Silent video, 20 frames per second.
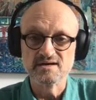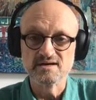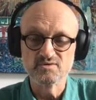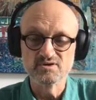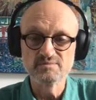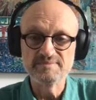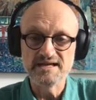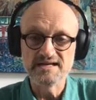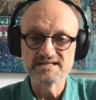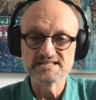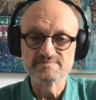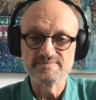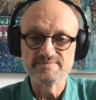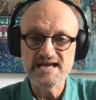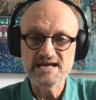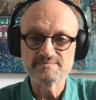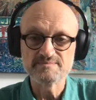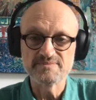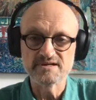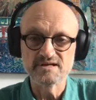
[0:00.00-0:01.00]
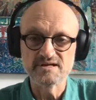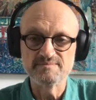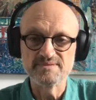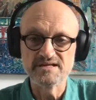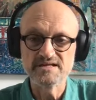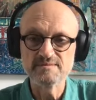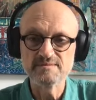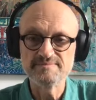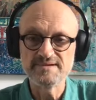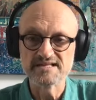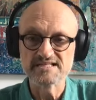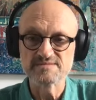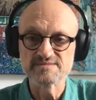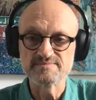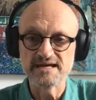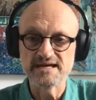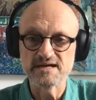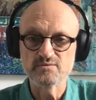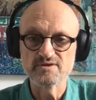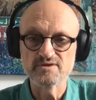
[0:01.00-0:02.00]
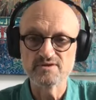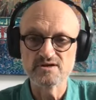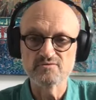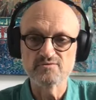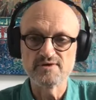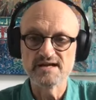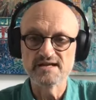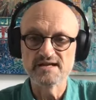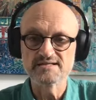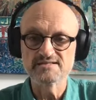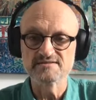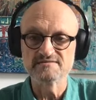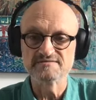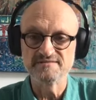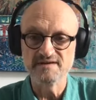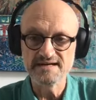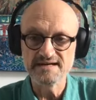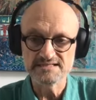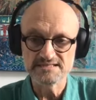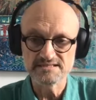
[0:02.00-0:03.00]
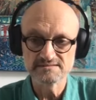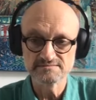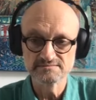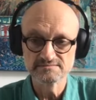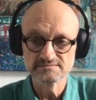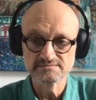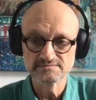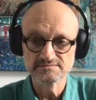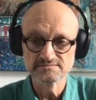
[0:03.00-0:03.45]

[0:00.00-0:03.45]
I will bounce back, but I better bounce back with a readiness to fight